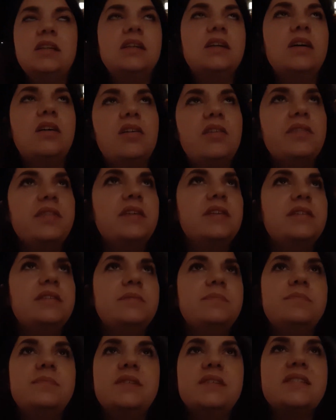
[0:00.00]
on
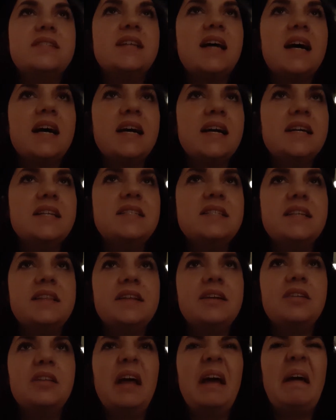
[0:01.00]
the signs, and
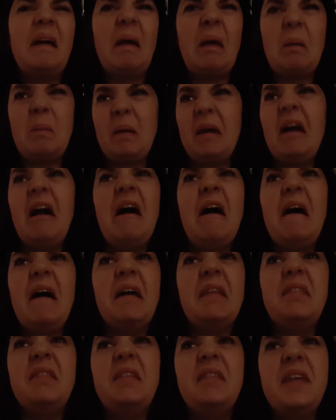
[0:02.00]
they're like, oh my God,
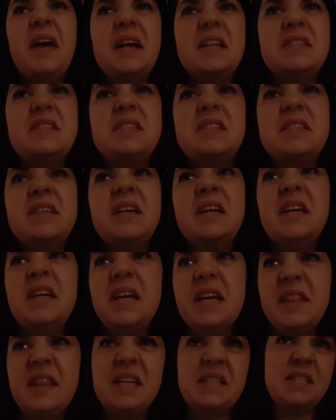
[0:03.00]
that's
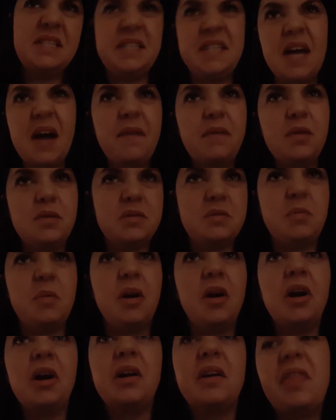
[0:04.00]
devil's
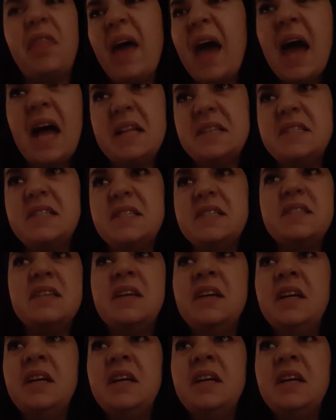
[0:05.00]
work. That's,